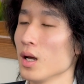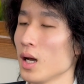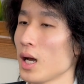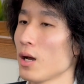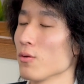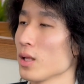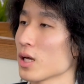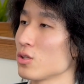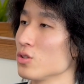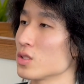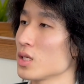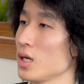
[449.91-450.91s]
I would like
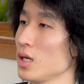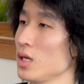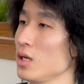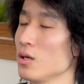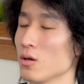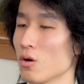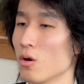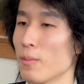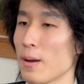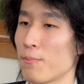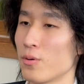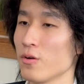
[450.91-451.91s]
to say, or
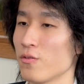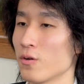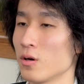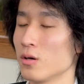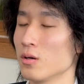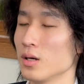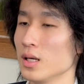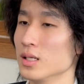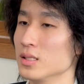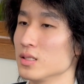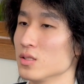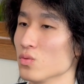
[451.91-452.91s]
my prefer
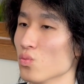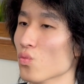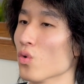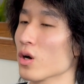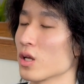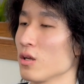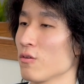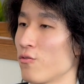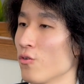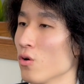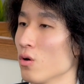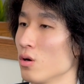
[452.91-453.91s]
is working
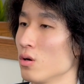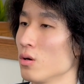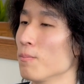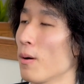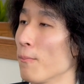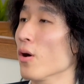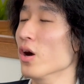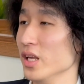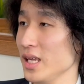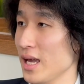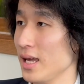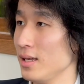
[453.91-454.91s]
for
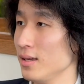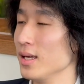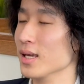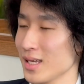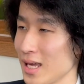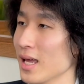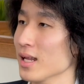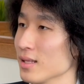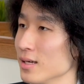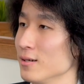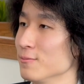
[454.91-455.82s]
Bombardier in Canada.